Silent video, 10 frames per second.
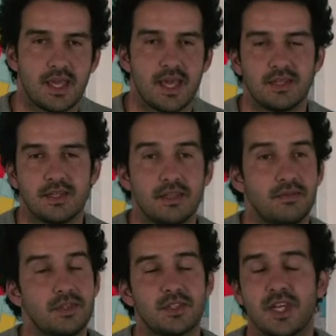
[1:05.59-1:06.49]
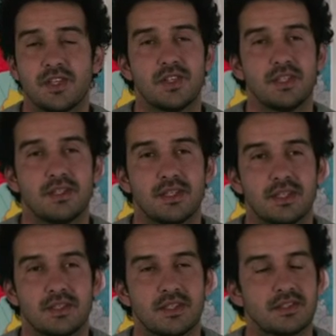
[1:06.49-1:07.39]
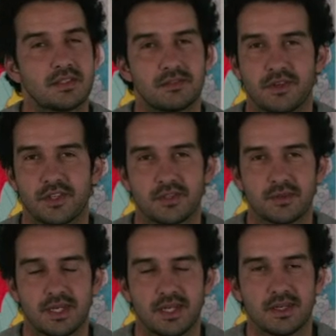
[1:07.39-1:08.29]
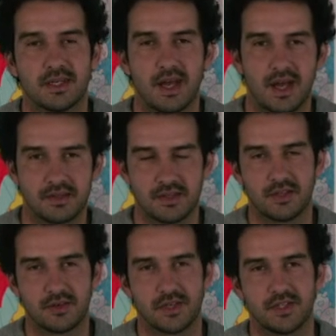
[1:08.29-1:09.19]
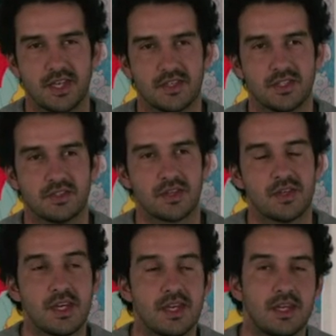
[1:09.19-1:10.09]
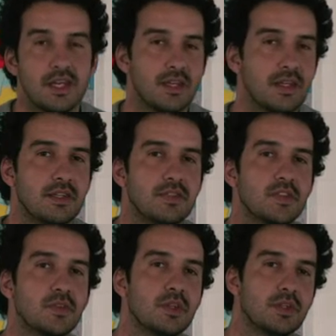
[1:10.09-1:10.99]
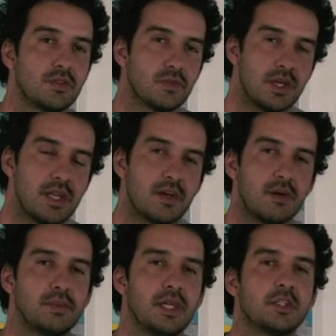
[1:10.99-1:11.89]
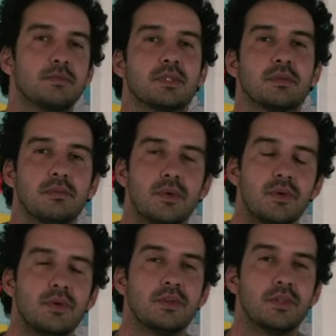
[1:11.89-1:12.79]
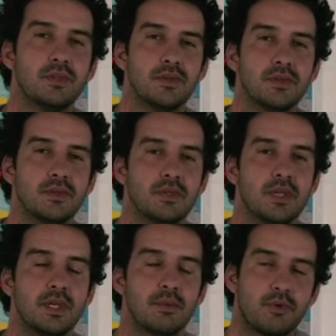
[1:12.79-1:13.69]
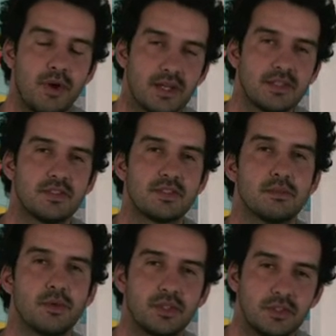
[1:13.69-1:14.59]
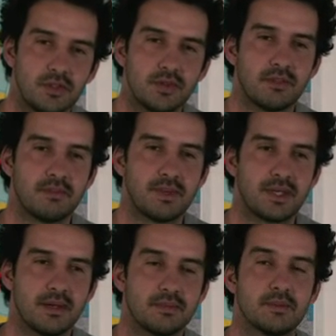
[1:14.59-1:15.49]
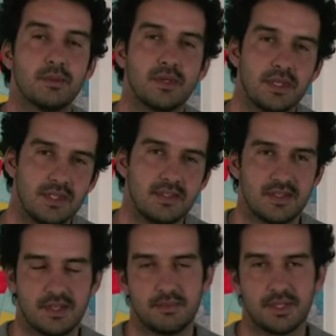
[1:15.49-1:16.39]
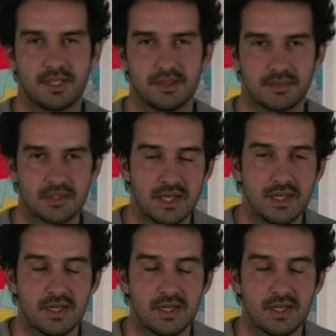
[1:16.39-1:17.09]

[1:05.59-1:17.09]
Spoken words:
And if you're sketching, there isn't a faster way other than cross-hatching. So it is really complex, but the more you practice it, the more intuitive it becomes, the more easier it becomes.